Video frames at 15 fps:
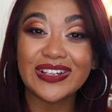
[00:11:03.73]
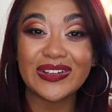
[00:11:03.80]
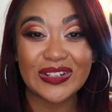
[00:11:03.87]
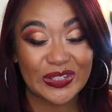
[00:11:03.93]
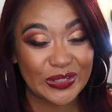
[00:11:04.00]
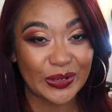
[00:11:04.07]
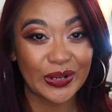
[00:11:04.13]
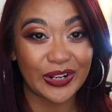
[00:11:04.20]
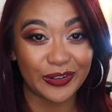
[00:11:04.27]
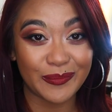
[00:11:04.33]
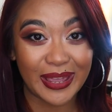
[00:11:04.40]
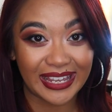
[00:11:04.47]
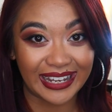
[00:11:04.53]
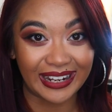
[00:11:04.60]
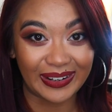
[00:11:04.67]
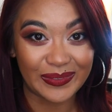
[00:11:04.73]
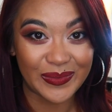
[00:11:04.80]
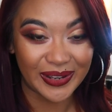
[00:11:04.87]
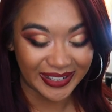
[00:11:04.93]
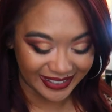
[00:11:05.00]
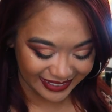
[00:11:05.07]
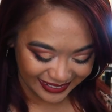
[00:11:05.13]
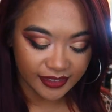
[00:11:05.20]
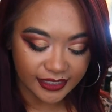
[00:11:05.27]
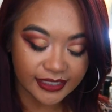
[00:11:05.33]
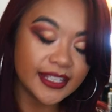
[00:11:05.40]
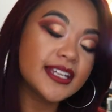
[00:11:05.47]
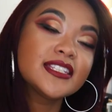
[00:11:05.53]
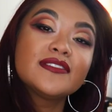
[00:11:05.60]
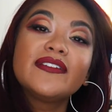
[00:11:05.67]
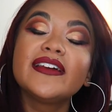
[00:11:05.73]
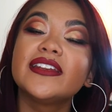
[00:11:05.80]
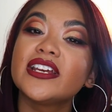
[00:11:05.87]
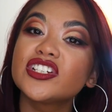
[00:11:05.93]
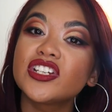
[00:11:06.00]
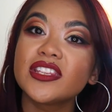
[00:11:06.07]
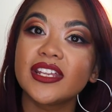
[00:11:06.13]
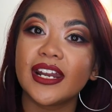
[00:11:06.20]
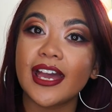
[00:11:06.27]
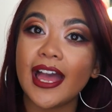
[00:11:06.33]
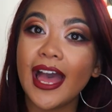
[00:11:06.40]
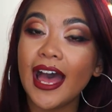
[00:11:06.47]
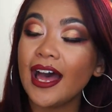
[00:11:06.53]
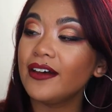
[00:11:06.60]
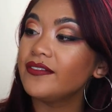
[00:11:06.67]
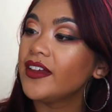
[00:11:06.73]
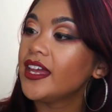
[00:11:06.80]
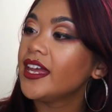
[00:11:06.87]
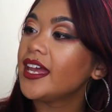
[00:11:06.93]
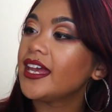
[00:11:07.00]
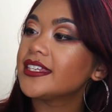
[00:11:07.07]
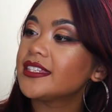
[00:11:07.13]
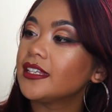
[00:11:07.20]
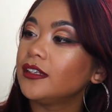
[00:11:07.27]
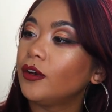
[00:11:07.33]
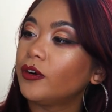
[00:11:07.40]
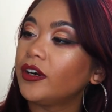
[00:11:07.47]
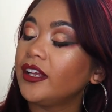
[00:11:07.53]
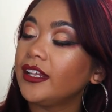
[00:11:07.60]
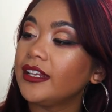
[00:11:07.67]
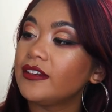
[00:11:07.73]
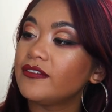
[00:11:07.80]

to enjoy your makeup. The last foundation that I have is the L'Oreal